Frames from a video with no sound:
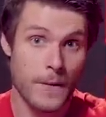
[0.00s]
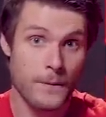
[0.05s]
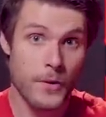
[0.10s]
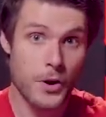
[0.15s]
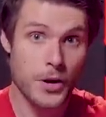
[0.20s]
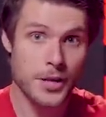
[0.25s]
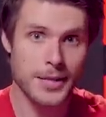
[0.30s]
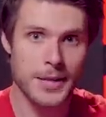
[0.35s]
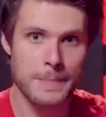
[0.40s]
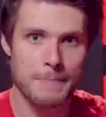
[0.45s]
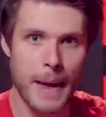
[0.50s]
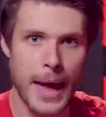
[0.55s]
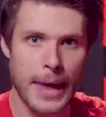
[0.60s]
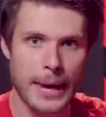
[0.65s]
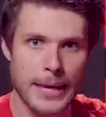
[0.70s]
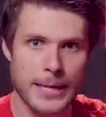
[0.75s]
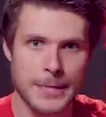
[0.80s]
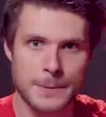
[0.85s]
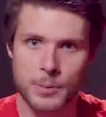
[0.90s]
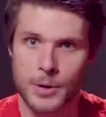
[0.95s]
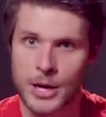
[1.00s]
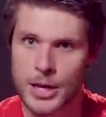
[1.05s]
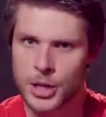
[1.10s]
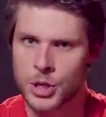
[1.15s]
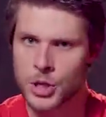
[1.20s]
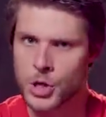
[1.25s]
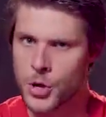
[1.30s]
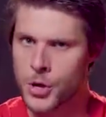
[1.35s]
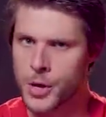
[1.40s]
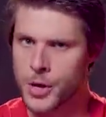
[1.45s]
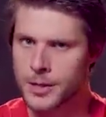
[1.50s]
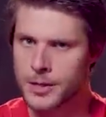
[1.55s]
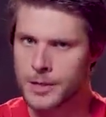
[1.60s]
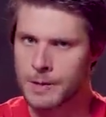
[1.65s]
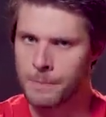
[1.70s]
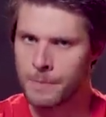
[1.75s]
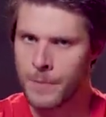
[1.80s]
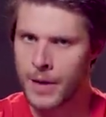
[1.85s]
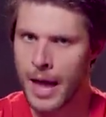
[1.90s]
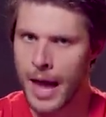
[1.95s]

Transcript: First, the man is pretty serious,